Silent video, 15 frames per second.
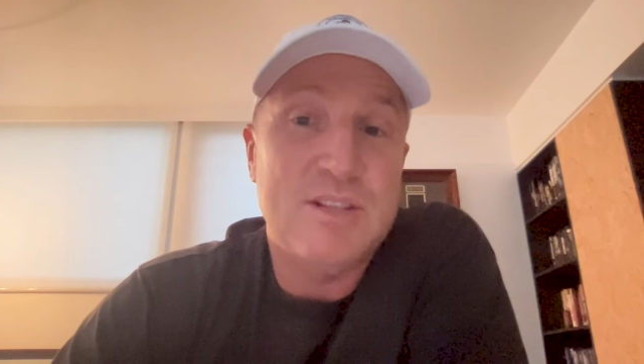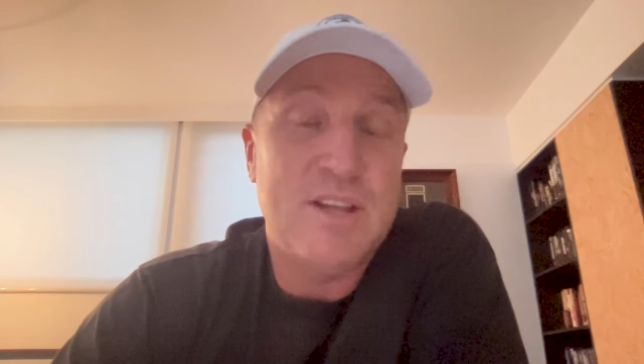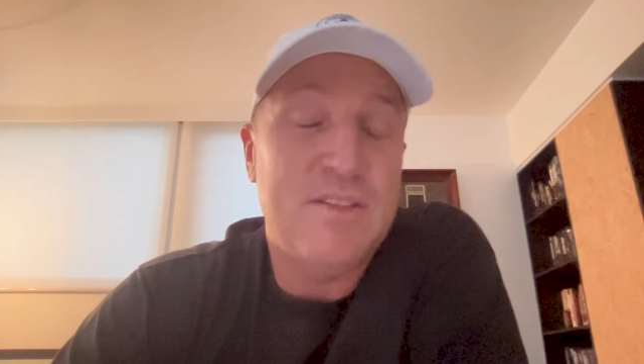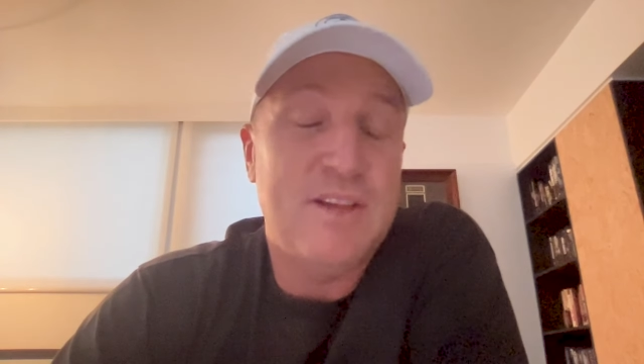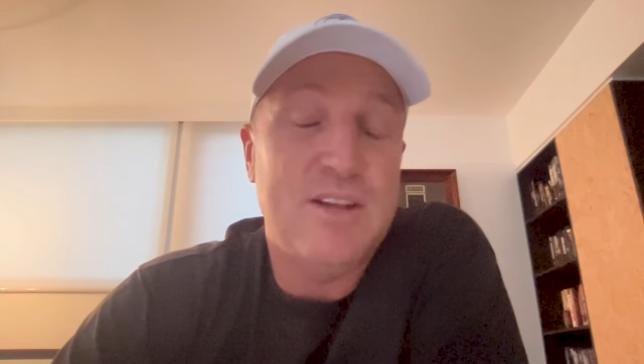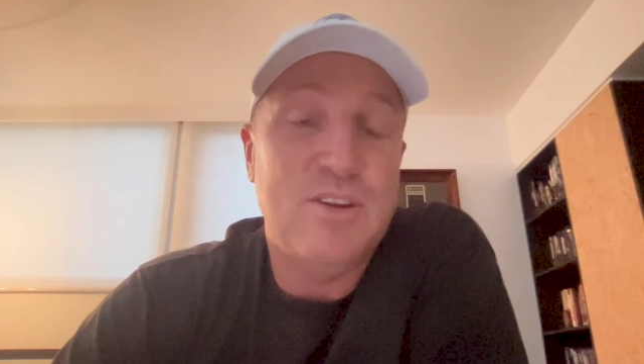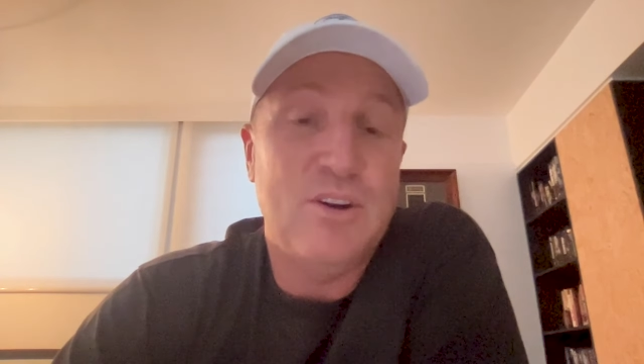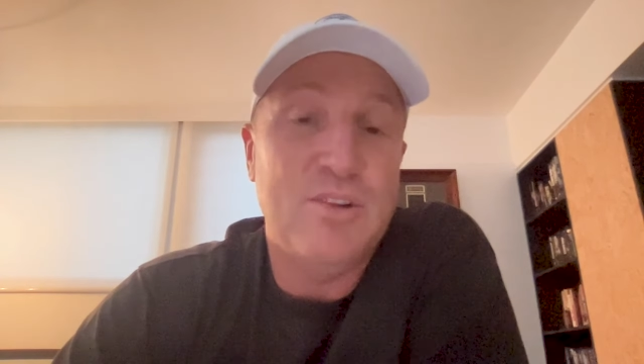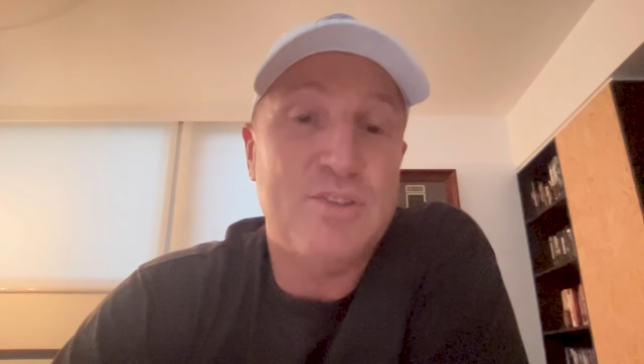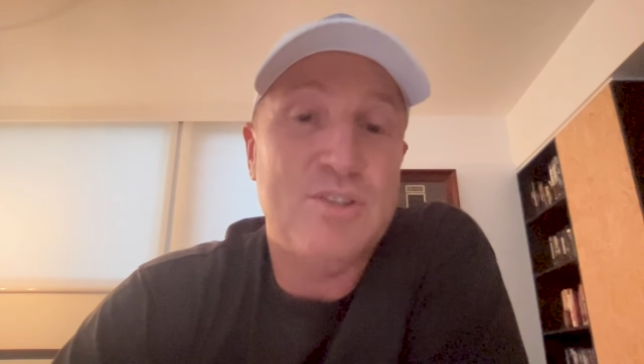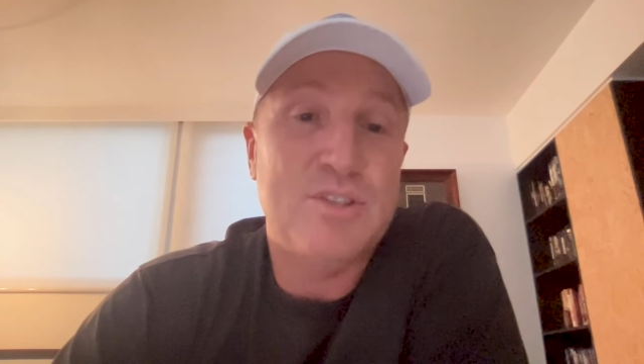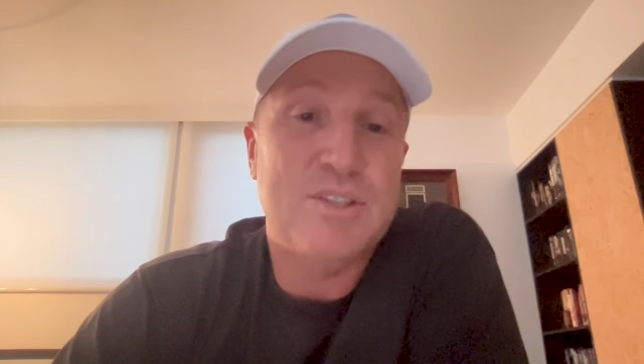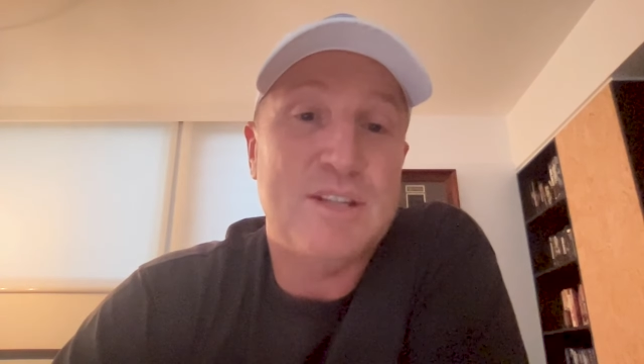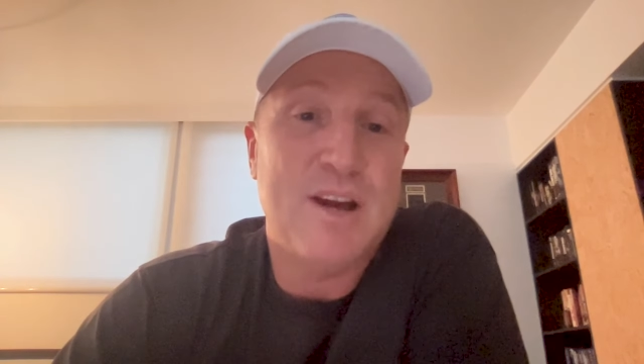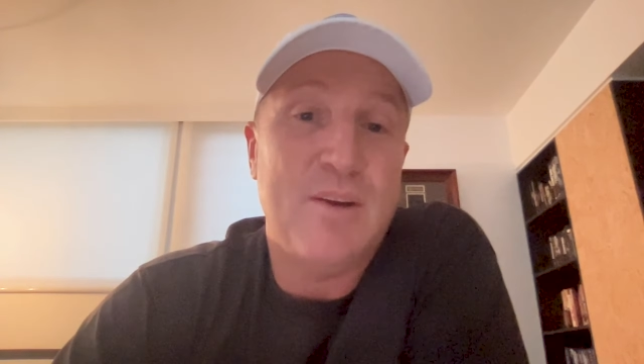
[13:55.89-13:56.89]
They're not
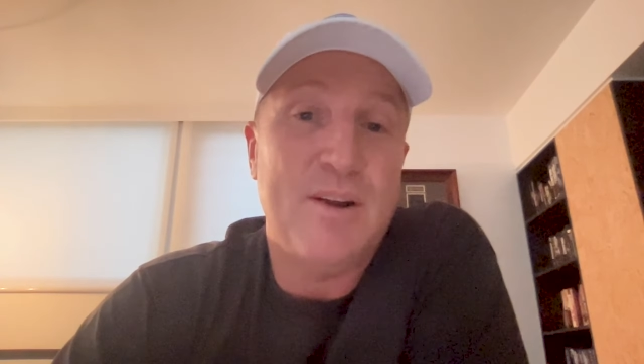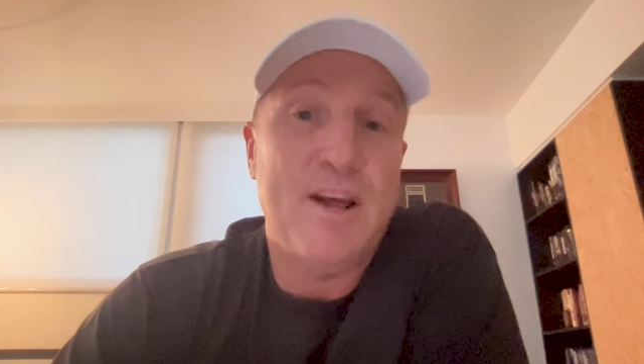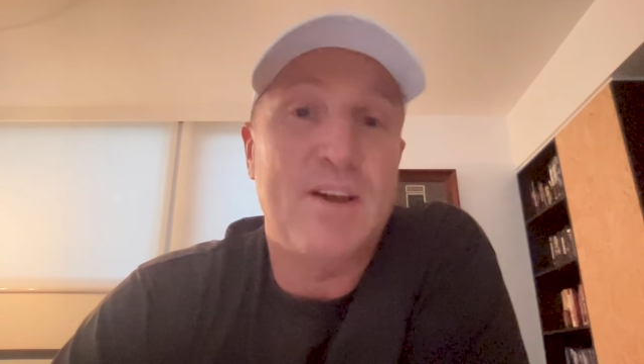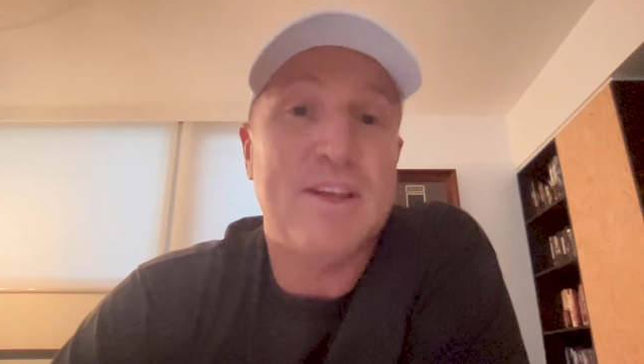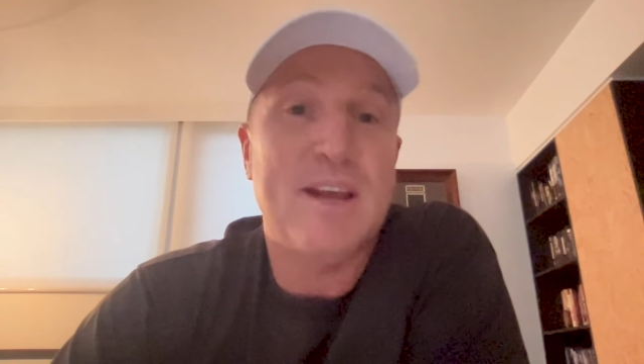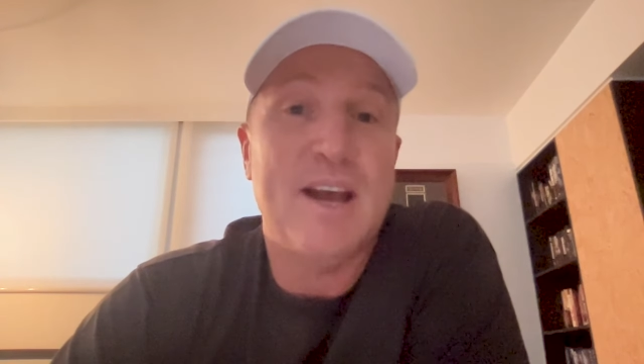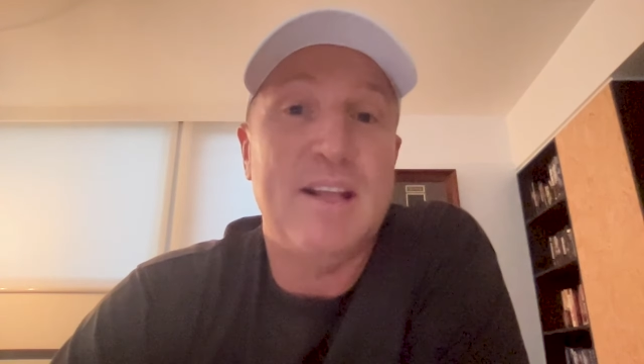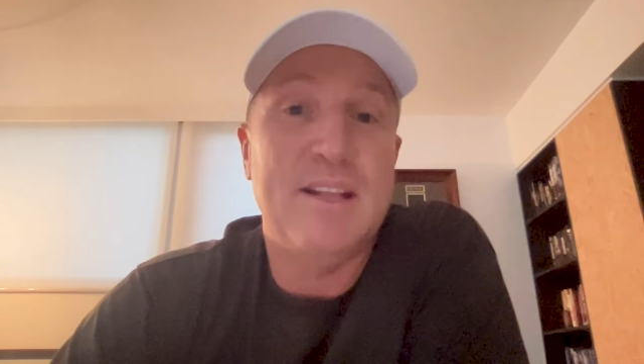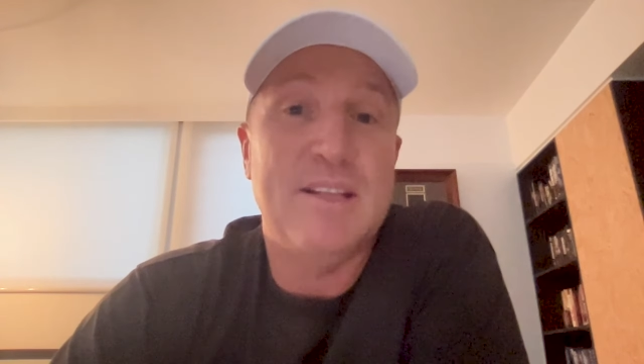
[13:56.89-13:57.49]
just going, okay,